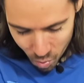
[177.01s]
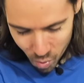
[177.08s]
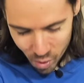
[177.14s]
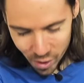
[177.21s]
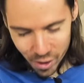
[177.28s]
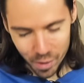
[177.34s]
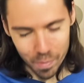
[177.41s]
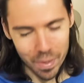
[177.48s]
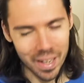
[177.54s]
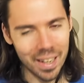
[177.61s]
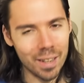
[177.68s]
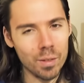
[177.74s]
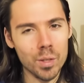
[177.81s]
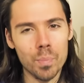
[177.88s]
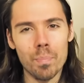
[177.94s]
Warrior
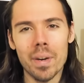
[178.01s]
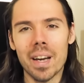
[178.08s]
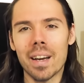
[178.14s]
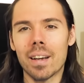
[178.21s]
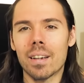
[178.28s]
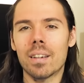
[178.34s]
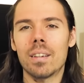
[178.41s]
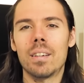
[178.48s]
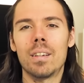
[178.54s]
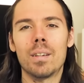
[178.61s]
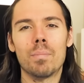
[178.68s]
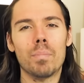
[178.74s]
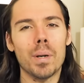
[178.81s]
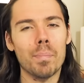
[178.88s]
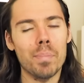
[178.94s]
Bow is back
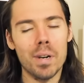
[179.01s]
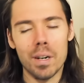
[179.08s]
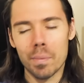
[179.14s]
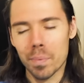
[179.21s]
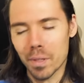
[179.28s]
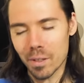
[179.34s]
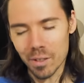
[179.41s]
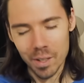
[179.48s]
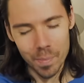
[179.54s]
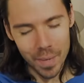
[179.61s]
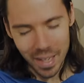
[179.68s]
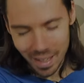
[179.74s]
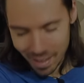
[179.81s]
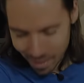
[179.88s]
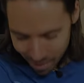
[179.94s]
by popular
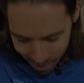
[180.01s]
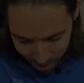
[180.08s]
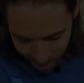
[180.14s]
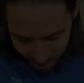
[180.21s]
demand.